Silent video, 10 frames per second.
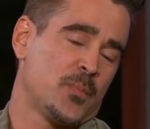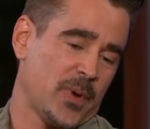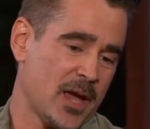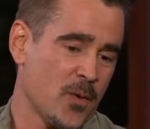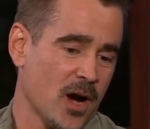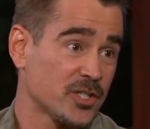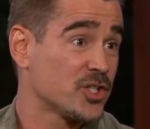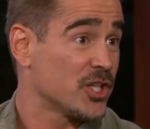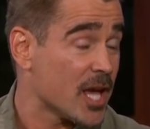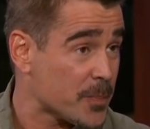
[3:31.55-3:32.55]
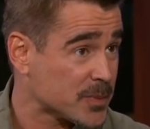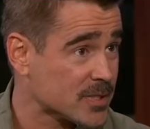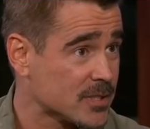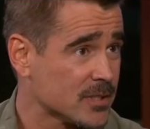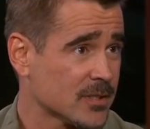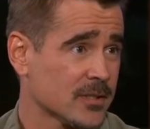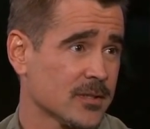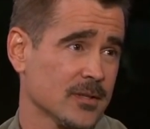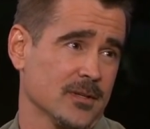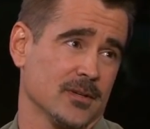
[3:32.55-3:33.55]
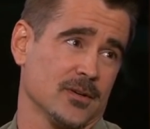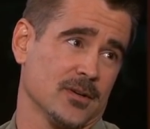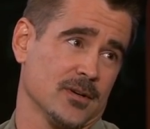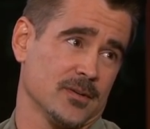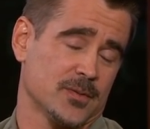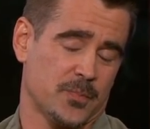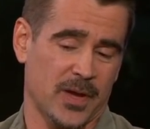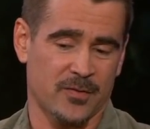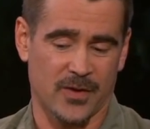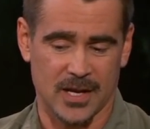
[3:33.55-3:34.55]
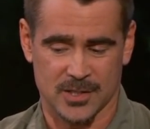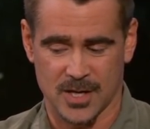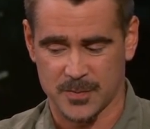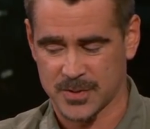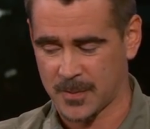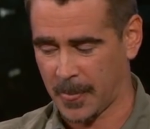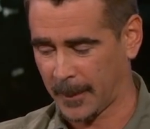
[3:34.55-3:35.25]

Baywatch Chips. Yeah, oh, right. Yeah, that's a good one.